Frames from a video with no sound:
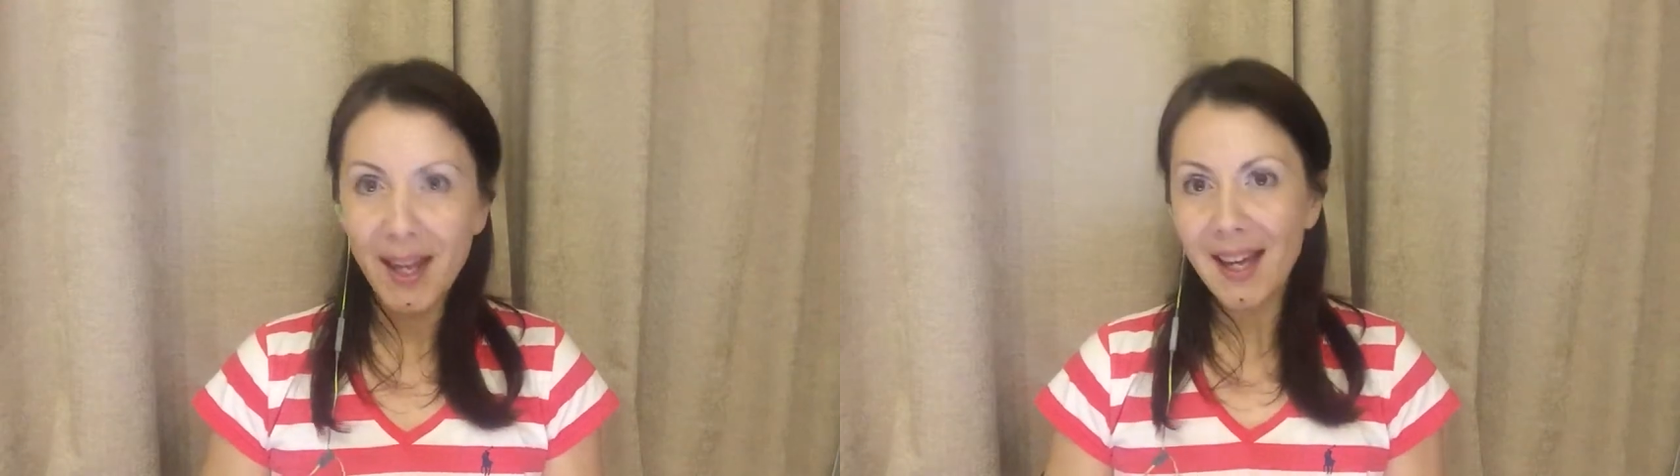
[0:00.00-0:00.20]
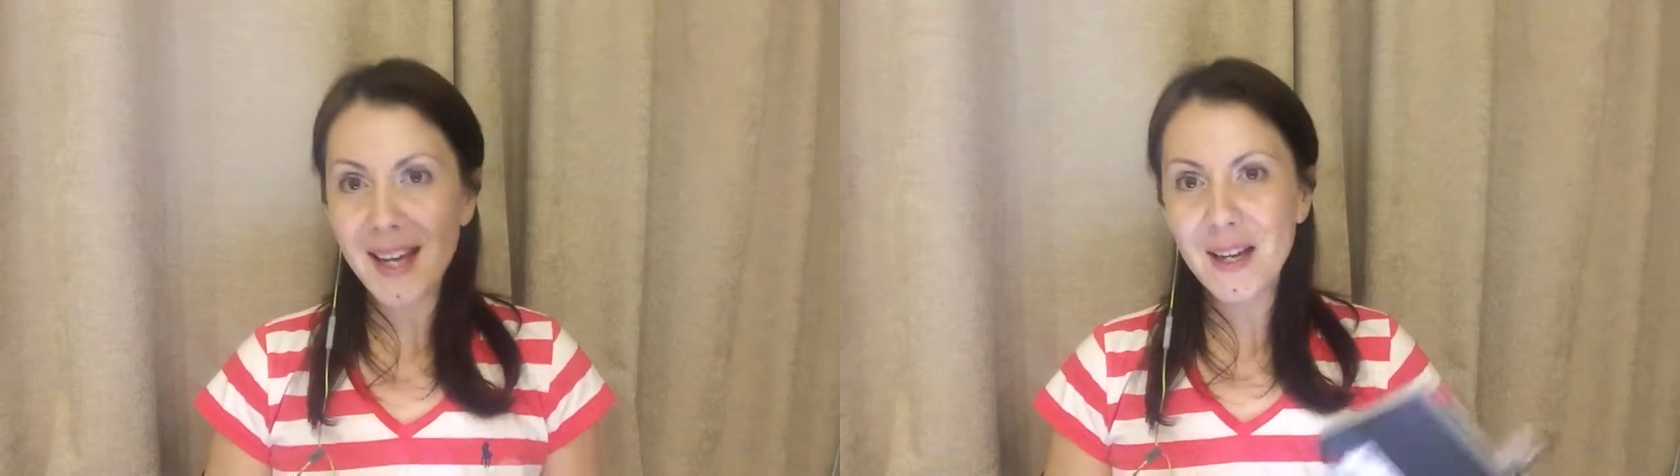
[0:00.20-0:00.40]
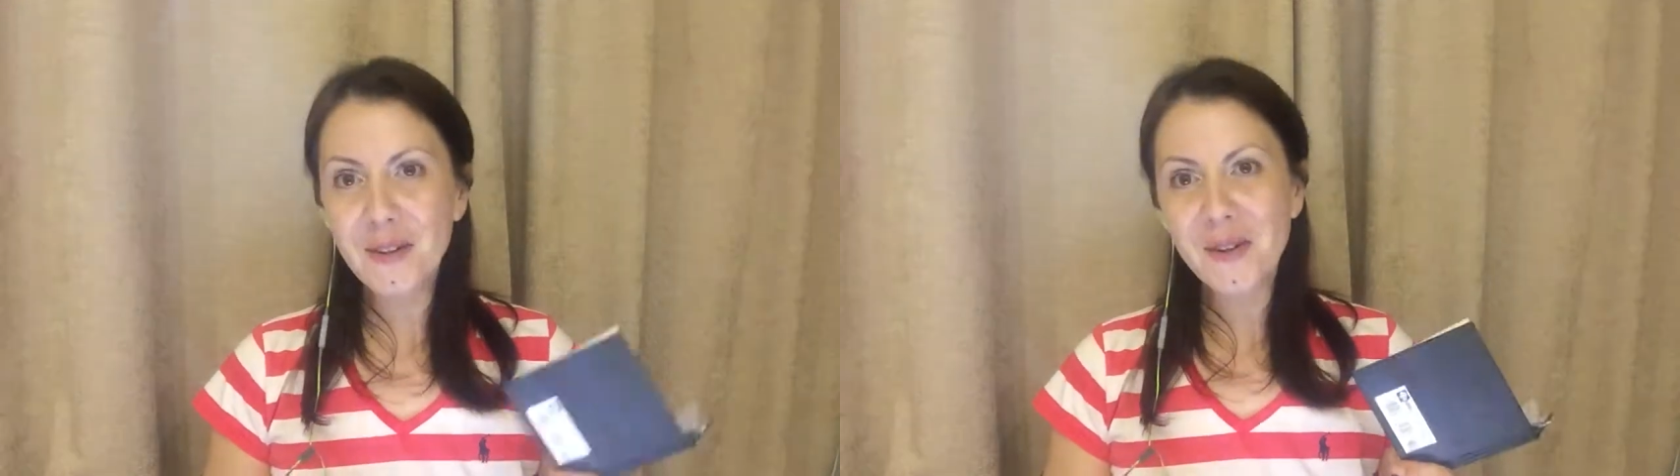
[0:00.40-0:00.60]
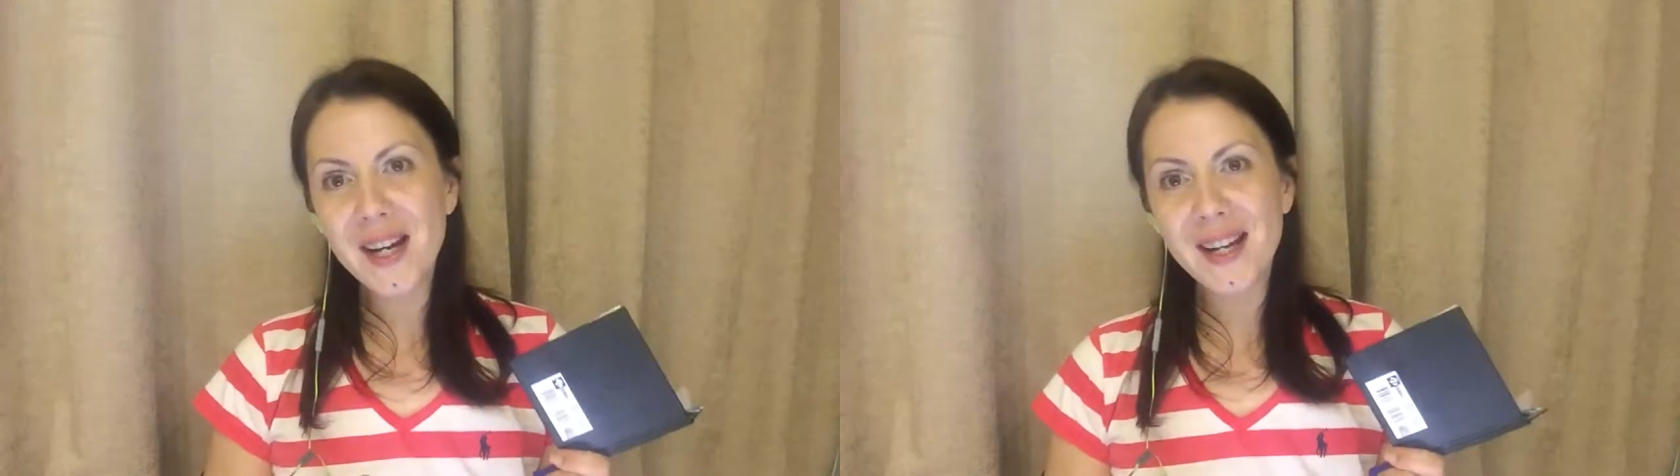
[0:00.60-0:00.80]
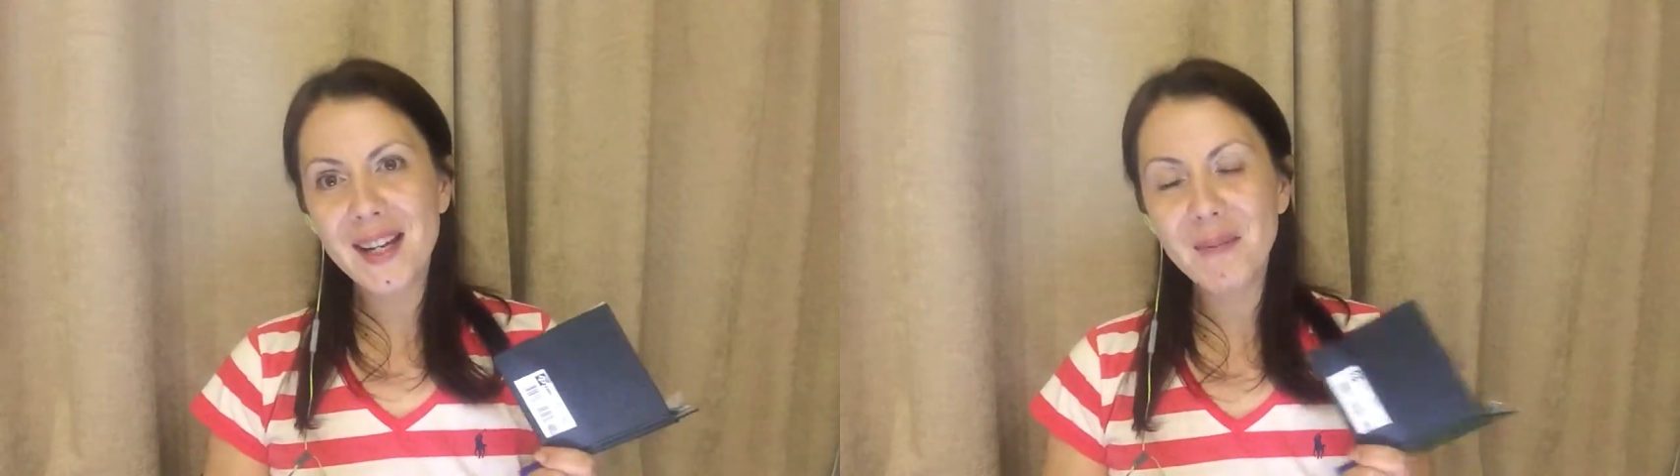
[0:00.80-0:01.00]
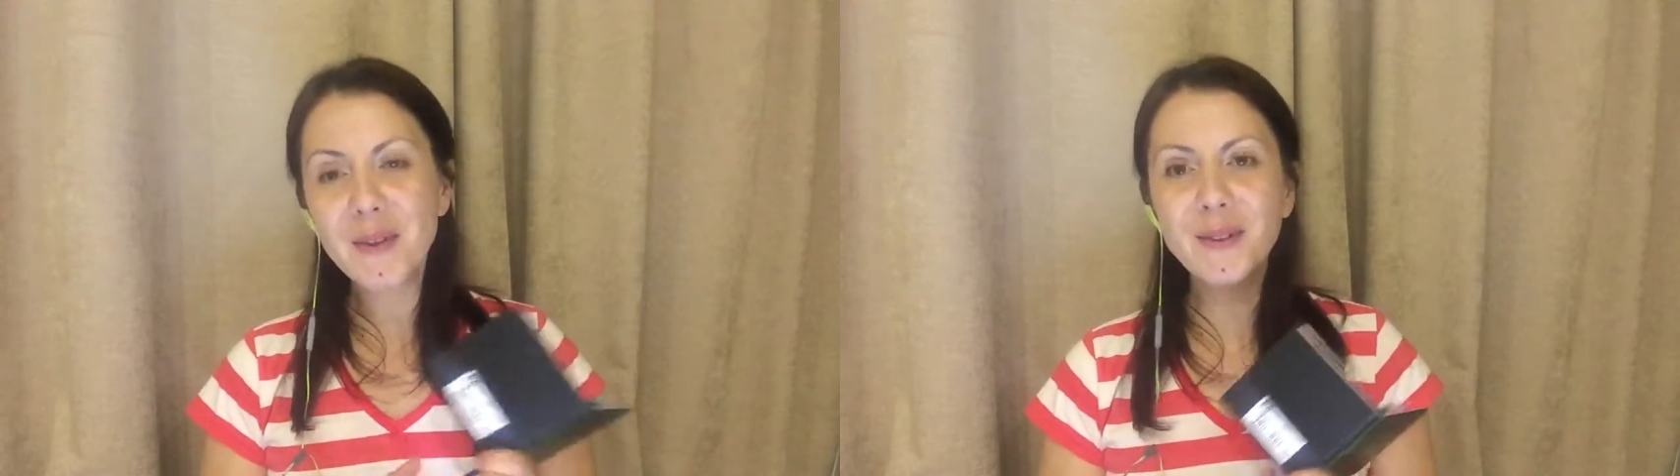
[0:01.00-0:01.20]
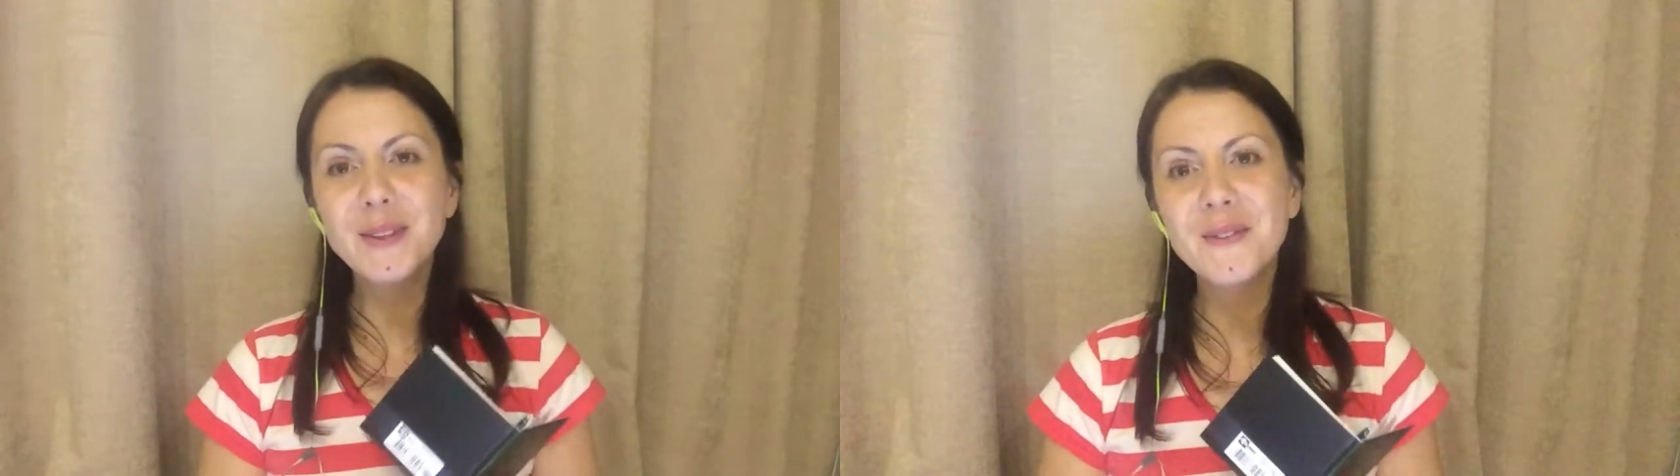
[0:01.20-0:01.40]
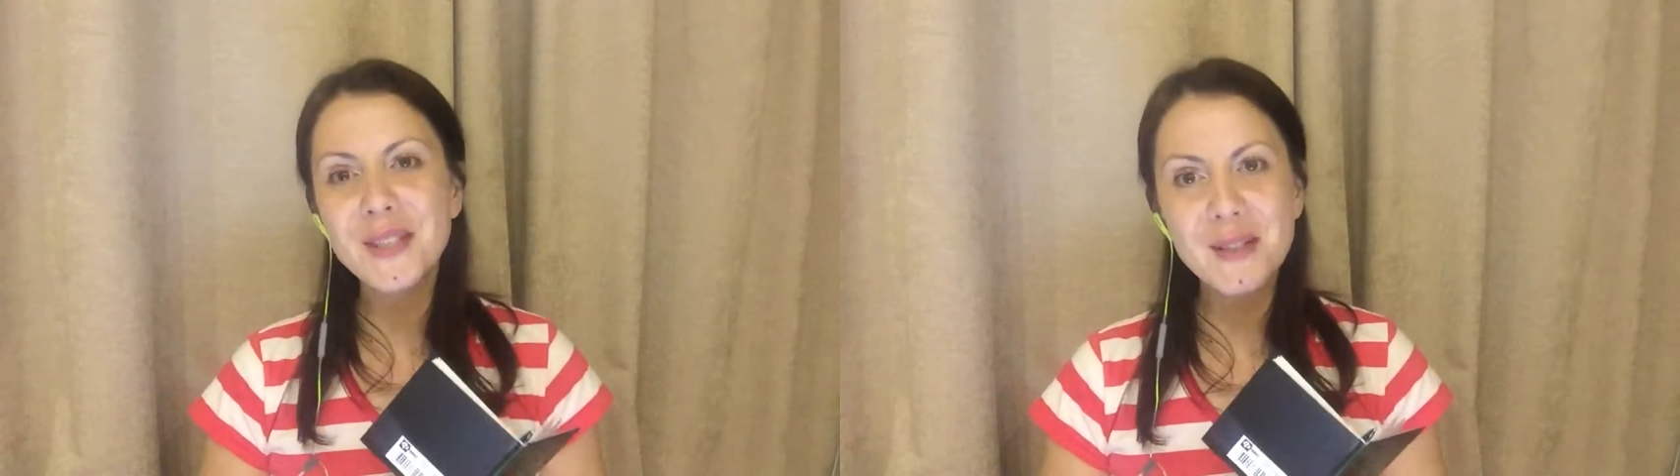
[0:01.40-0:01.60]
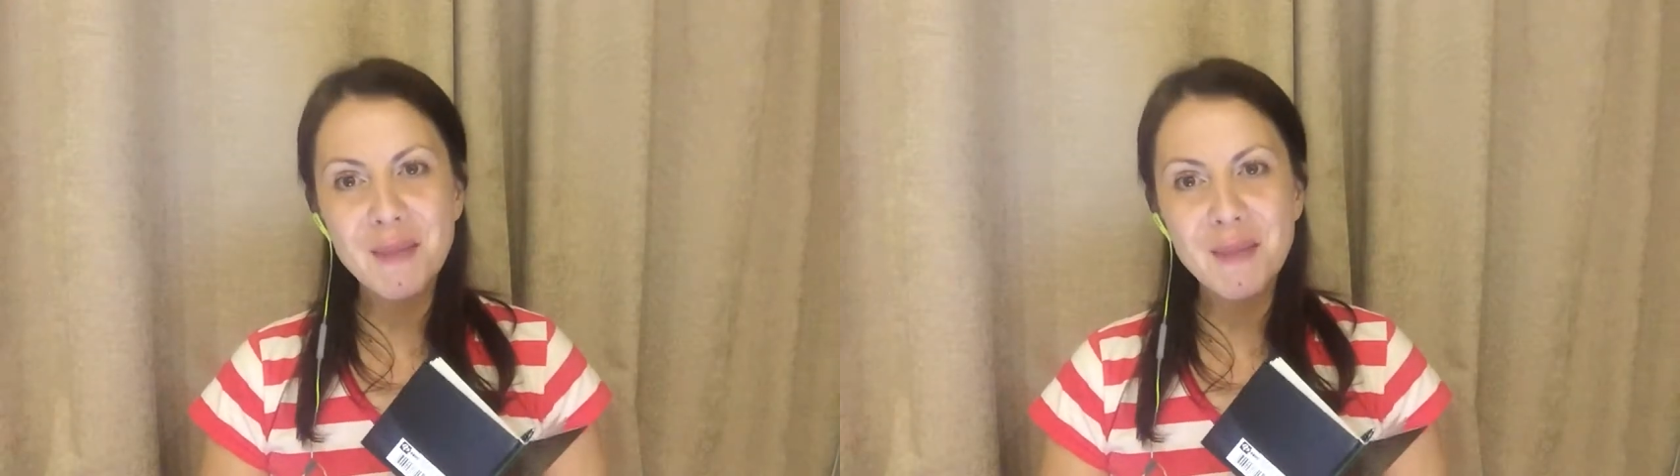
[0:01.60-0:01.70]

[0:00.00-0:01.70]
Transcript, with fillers: hey, hooray, I'm going to visit